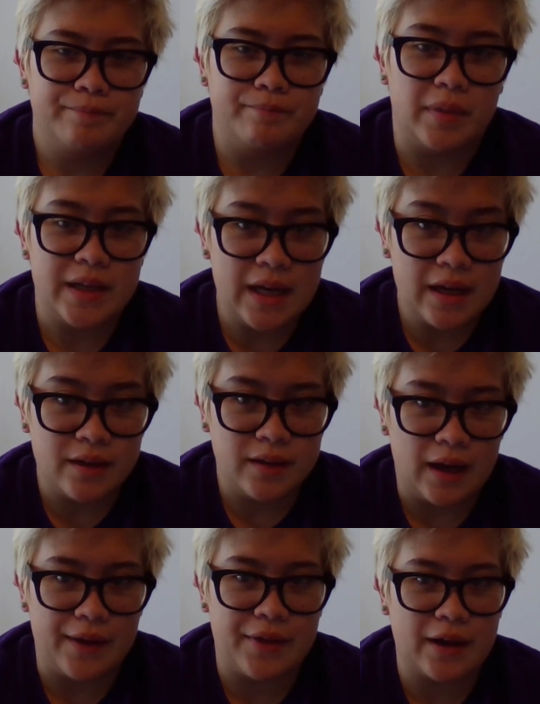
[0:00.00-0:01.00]
But yeah,
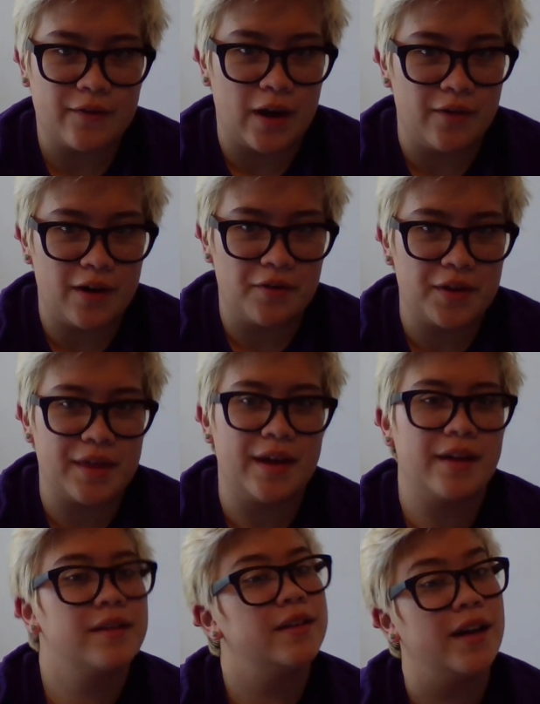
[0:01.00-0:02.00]
I think I've covered
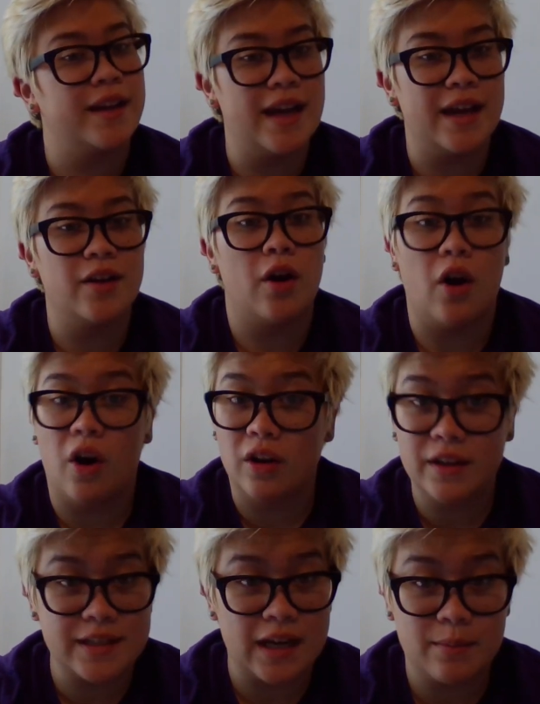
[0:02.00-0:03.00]
everything. Again,
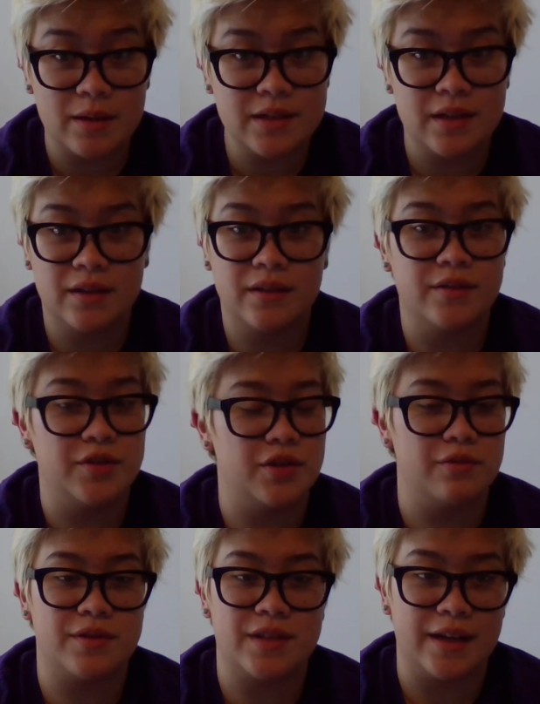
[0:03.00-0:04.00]
all assignments
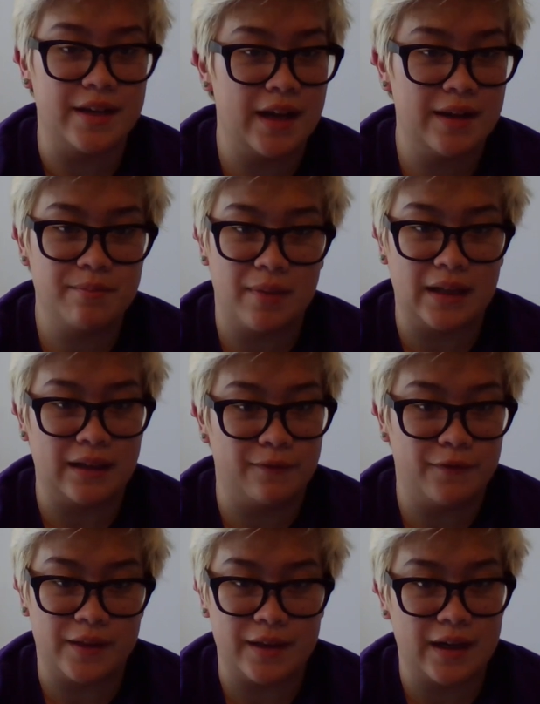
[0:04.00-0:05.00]
due Sunday by
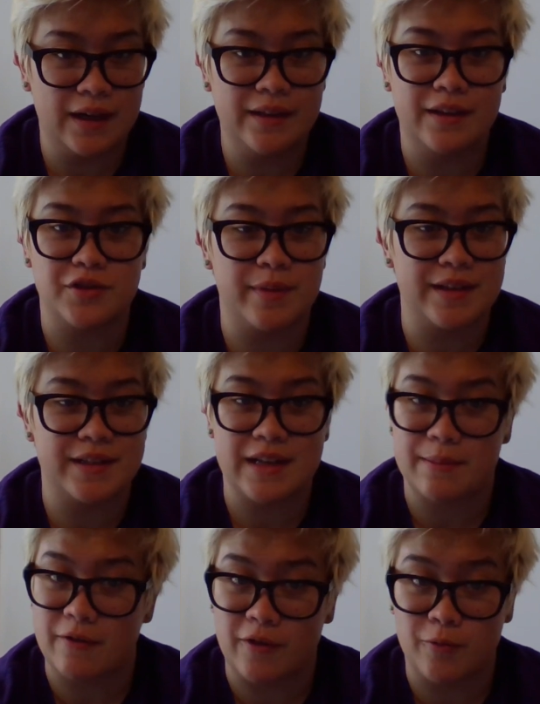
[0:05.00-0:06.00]
11:59. This will be the
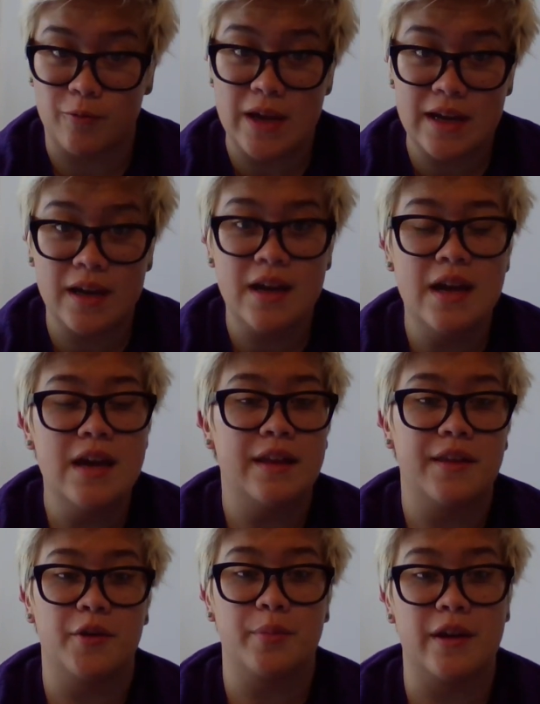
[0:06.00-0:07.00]
same every week.
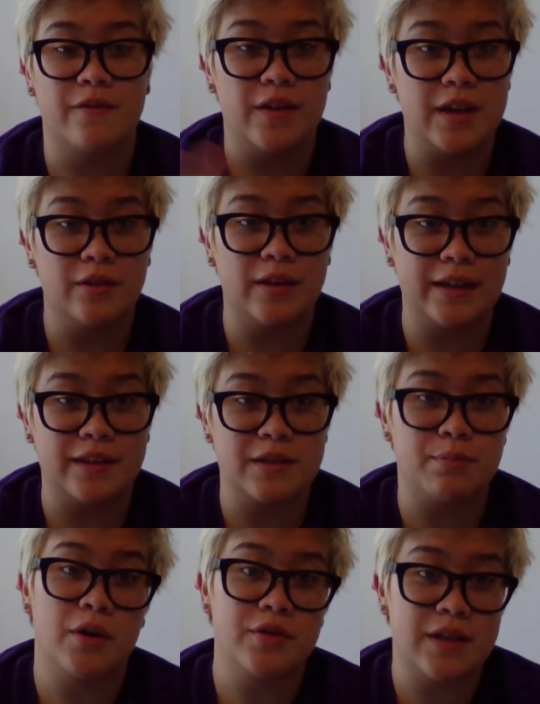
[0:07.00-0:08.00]
There'll be a video like this
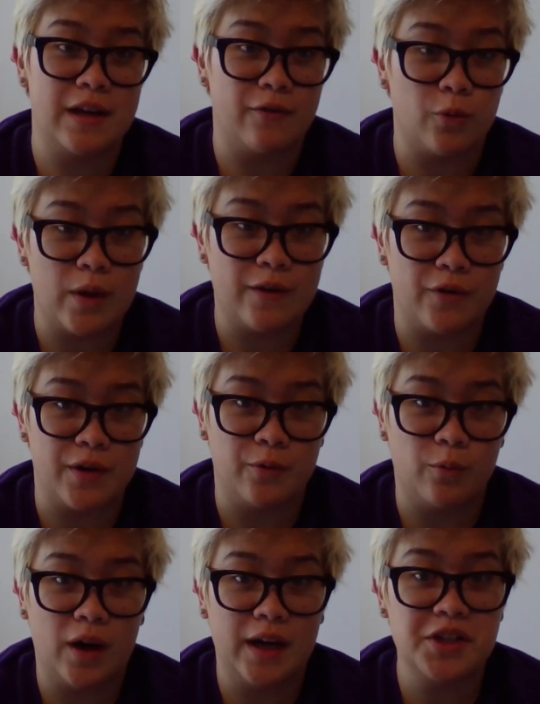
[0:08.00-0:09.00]
posted every week for you to
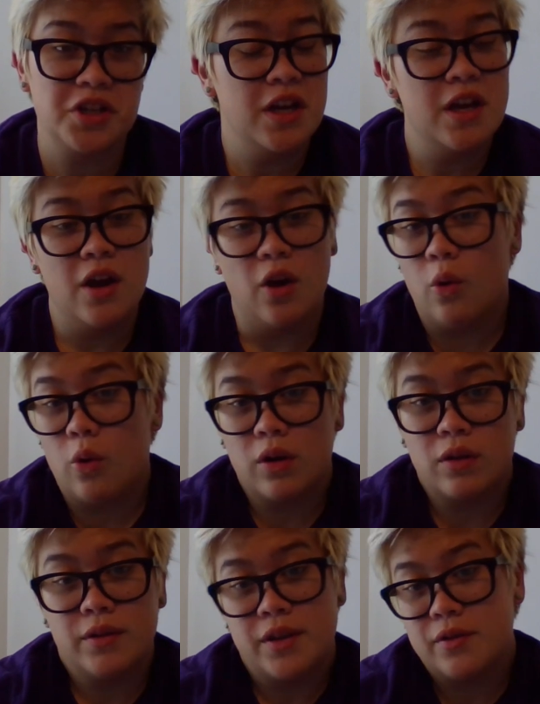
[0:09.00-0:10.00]
watch,
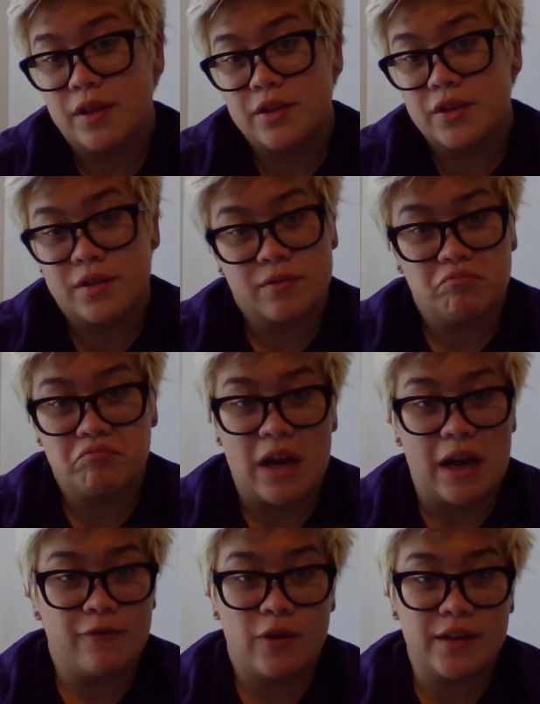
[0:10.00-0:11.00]
or you could just
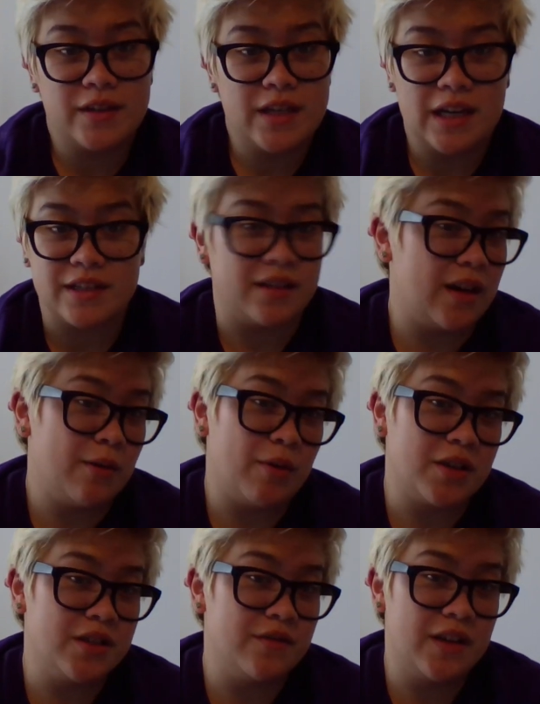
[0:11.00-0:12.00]
have read the text and not
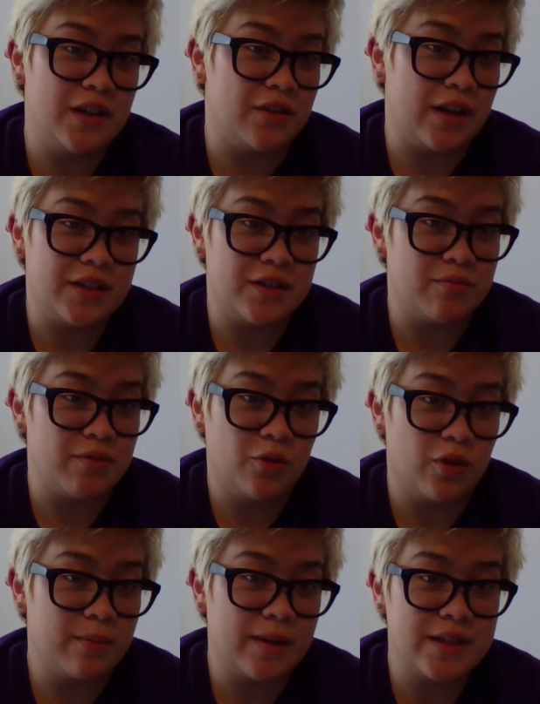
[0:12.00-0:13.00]
watch this video, and I just
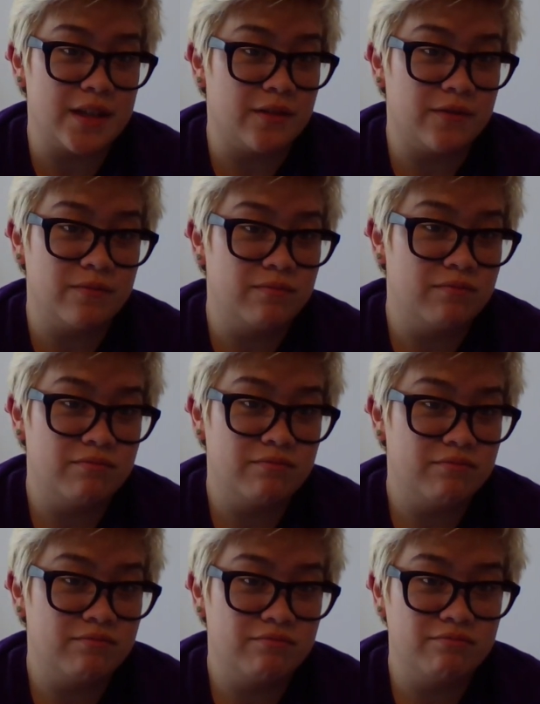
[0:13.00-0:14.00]
recorded myself
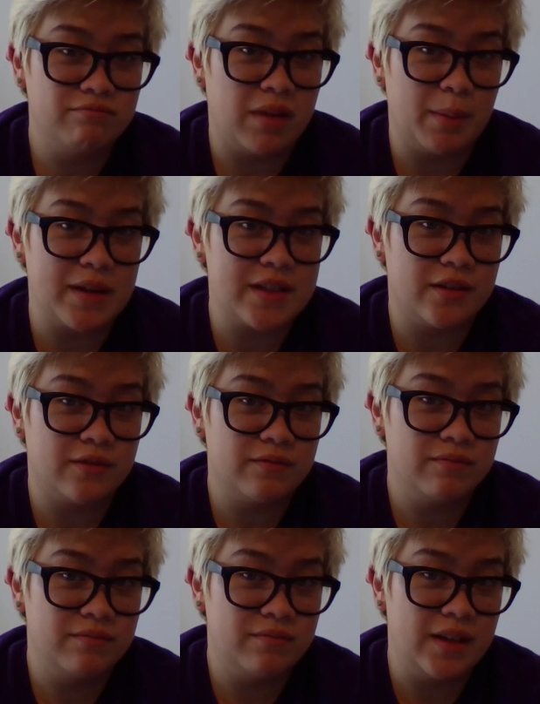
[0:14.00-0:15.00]
by myself
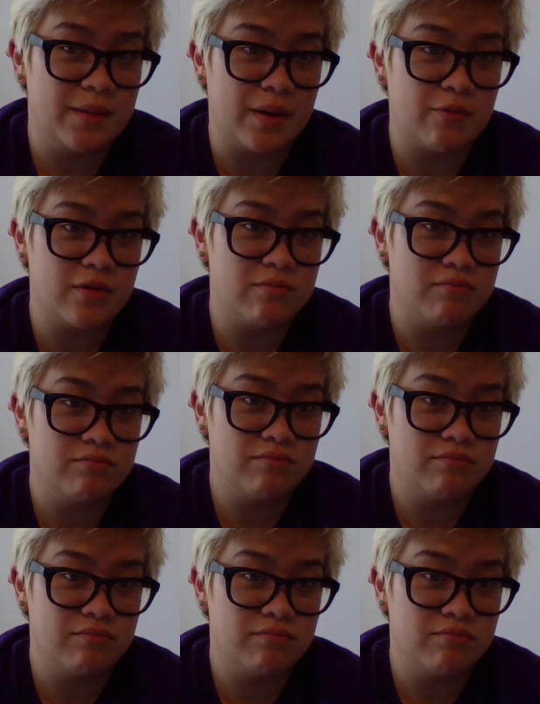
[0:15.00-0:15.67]
in my room